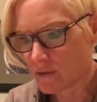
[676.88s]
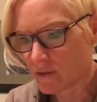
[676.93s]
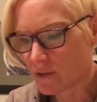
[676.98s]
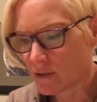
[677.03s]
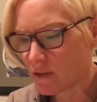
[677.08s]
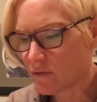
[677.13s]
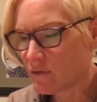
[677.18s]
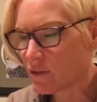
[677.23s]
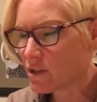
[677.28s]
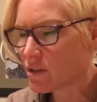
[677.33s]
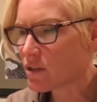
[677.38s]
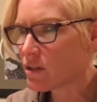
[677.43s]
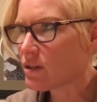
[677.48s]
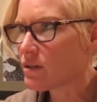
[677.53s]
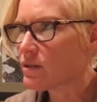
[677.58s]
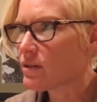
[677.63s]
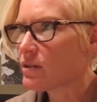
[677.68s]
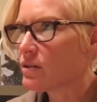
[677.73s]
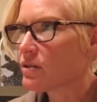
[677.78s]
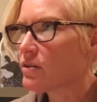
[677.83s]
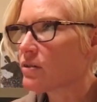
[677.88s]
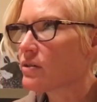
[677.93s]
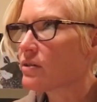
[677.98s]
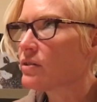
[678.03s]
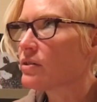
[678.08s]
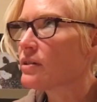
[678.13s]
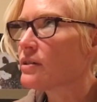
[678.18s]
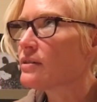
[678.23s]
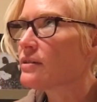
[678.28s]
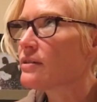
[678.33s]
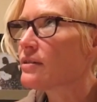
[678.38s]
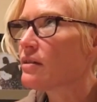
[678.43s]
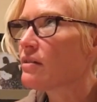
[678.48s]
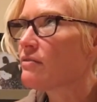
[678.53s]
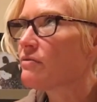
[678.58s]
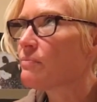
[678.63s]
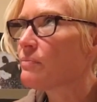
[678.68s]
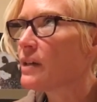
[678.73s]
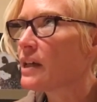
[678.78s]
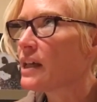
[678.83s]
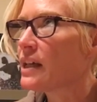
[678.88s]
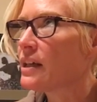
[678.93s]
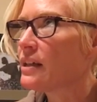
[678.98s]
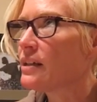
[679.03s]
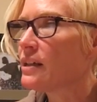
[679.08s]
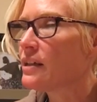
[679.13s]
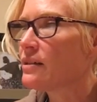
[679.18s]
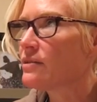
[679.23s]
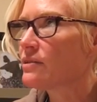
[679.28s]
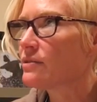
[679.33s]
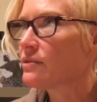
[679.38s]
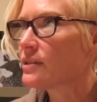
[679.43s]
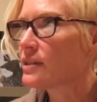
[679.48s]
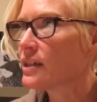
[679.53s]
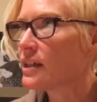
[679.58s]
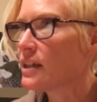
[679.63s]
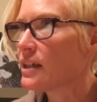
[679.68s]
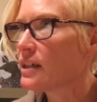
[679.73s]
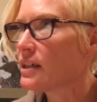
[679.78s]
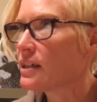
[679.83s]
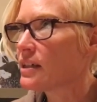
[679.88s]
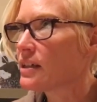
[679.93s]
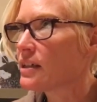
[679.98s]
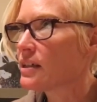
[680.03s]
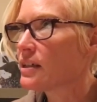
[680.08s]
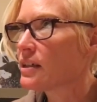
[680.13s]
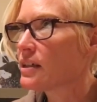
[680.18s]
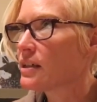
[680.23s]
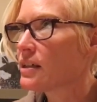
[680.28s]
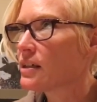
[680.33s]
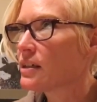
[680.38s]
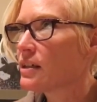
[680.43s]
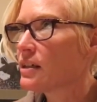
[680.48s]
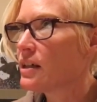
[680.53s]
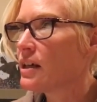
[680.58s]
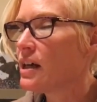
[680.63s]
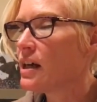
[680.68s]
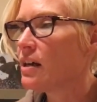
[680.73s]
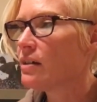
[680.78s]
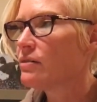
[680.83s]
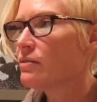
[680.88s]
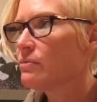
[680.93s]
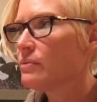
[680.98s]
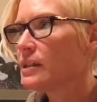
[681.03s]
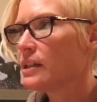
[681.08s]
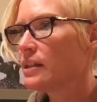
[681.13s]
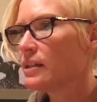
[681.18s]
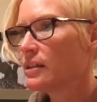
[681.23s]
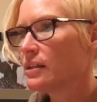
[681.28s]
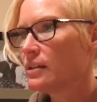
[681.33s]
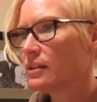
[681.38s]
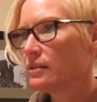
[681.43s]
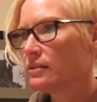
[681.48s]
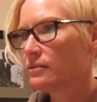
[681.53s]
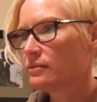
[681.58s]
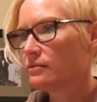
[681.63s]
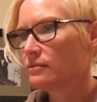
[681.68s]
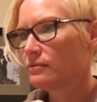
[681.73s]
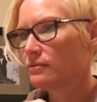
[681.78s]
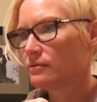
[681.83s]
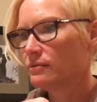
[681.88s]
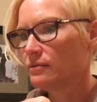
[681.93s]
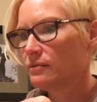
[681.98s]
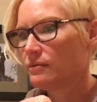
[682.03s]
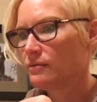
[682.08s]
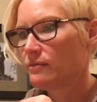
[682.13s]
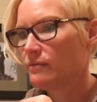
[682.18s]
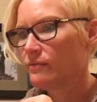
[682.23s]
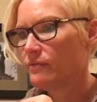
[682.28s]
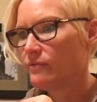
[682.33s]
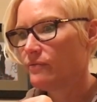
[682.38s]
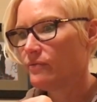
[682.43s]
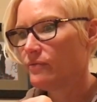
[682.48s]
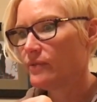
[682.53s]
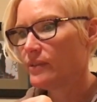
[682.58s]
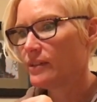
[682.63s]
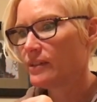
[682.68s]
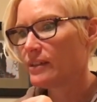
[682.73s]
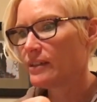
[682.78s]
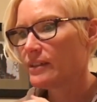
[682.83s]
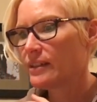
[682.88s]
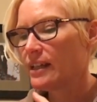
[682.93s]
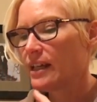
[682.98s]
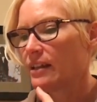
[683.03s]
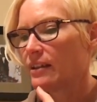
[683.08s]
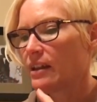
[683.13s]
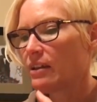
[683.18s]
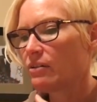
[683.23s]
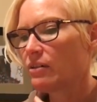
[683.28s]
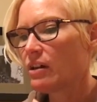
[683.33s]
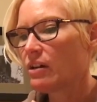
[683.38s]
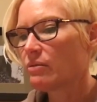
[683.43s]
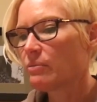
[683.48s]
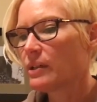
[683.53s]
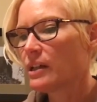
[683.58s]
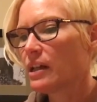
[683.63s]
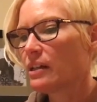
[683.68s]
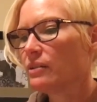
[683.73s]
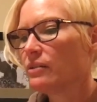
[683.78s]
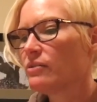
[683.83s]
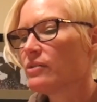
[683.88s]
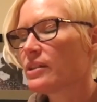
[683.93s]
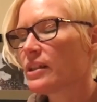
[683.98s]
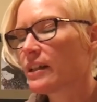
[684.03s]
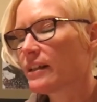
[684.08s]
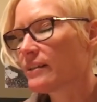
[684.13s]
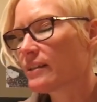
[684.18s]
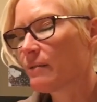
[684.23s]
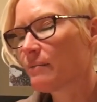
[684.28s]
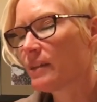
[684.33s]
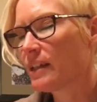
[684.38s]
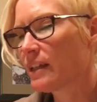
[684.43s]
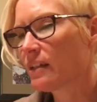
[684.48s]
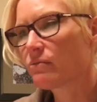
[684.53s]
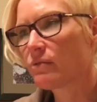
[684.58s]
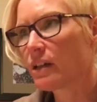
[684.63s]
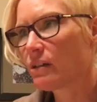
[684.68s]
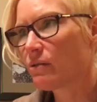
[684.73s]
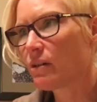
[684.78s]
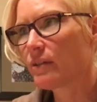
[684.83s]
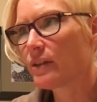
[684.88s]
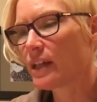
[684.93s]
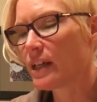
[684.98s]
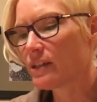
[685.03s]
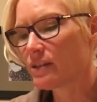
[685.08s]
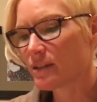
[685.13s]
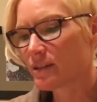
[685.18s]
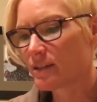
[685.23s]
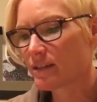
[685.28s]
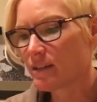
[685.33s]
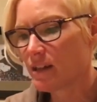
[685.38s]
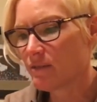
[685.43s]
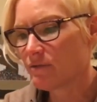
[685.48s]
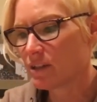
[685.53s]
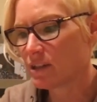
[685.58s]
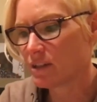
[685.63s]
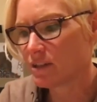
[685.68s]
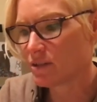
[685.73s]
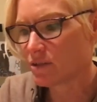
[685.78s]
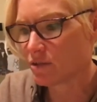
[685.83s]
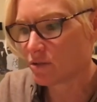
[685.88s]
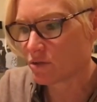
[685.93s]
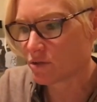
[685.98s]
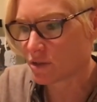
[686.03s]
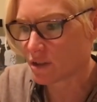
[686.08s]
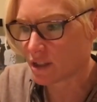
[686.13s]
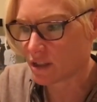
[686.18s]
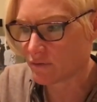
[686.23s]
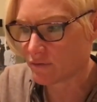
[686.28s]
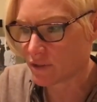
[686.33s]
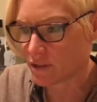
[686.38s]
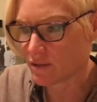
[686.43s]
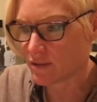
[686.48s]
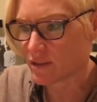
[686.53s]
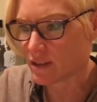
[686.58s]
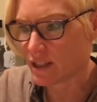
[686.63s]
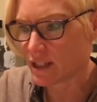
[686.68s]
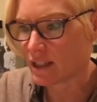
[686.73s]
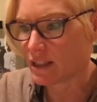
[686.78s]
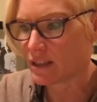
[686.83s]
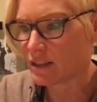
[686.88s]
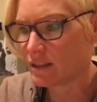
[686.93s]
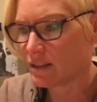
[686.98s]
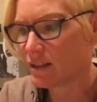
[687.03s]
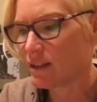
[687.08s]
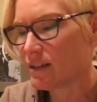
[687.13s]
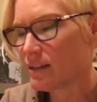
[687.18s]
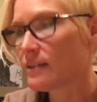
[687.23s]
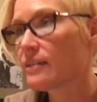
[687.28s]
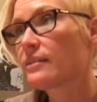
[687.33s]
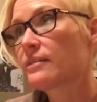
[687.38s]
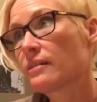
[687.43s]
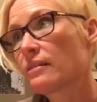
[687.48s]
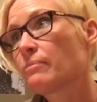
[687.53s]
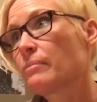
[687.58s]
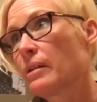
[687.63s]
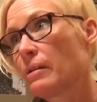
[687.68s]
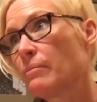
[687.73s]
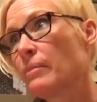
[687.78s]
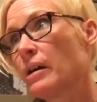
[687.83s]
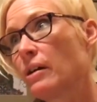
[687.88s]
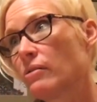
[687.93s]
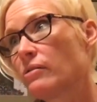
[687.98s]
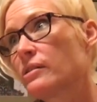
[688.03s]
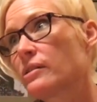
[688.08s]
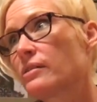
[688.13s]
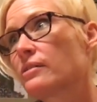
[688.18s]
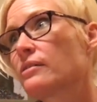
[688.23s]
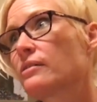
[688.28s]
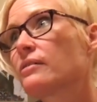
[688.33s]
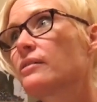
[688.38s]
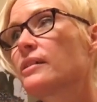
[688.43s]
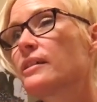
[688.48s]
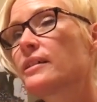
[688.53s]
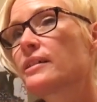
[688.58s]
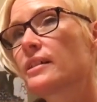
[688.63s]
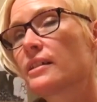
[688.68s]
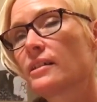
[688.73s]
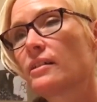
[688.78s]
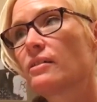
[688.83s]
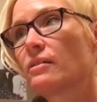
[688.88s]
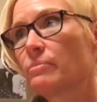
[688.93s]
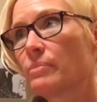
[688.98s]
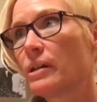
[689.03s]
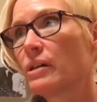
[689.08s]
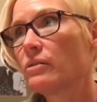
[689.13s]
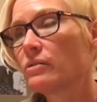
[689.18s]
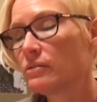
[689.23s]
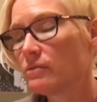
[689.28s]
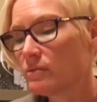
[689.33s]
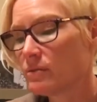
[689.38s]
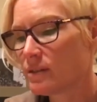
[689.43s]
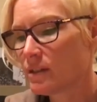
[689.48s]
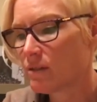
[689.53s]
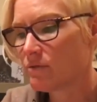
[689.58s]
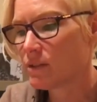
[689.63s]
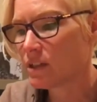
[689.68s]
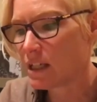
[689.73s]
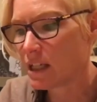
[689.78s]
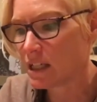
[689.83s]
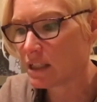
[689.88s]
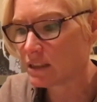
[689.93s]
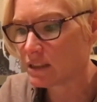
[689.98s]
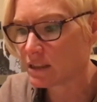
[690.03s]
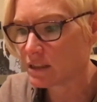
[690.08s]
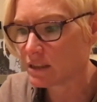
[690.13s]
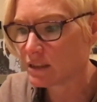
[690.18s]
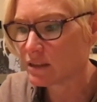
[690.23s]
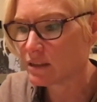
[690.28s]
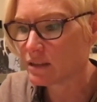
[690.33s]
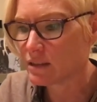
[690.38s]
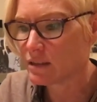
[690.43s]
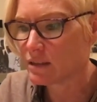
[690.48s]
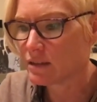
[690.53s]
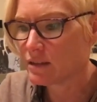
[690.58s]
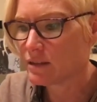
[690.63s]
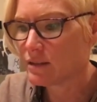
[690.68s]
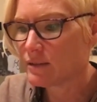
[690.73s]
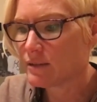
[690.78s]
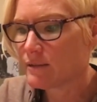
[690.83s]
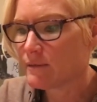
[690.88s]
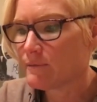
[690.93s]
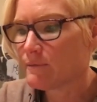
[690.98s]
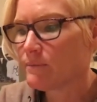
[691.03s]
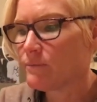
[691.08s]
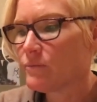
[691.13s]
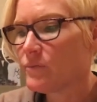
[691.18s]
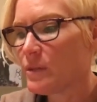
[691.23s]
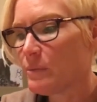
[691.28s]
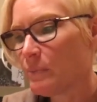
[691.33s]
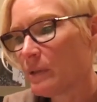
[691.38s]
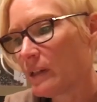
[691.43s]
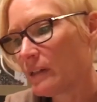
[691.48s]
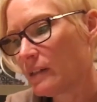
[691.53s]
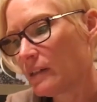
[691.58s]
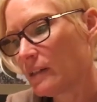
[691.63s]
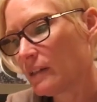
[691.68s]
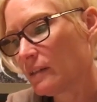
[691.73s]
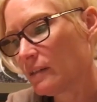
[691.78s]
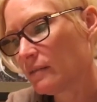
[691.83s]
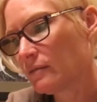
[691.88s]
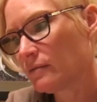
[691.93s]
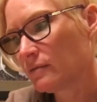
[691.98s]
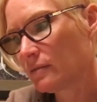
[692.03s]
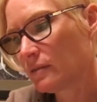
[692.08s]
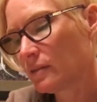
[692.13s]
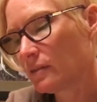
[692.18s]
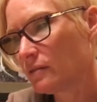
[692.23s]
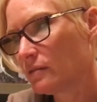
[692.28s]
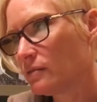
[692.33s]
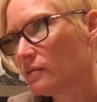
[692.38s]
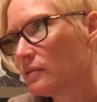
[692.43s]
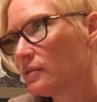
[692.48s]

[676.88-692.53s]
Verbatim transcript: the division is internal, it's self-made, as you say. How do we sustain that, or how do we not lose that? Because I'm thinking right around the age of 7 is usually, it feels like, he says about, he said they're about 7, 8, depending, you